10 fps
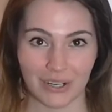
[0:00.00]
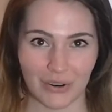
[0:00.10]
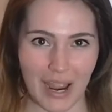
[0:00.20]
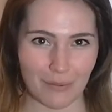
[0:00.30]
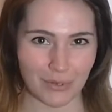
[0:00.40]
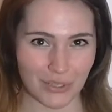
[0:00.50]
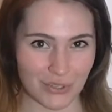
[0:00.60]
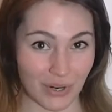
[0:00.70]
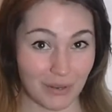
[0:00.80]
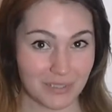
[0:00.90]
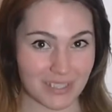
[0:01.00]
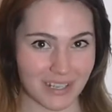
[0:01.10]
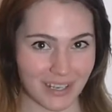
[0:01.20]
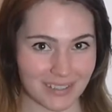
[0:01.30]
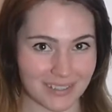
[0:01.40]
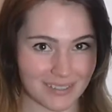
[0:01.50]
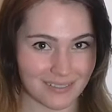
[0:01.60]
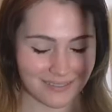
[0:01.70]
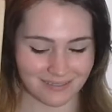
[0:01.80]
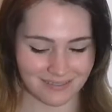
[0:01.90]
grab your drumsticks
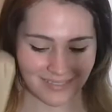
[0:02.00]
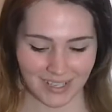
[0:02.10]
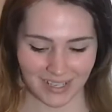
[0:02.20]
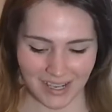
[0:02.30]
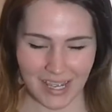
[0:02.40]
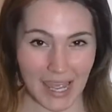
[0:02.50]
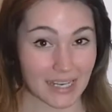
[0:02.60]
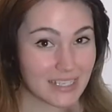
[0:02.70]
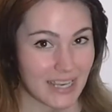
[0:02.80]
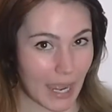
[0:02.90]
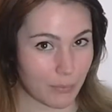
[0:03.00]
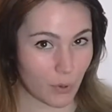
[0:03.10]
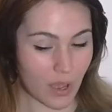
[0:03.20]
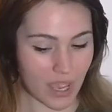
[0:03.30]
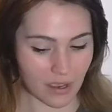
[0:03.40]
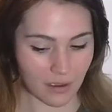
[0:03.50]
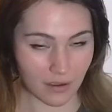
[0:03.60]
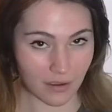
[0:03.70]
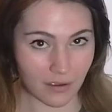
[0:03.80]
and tap away.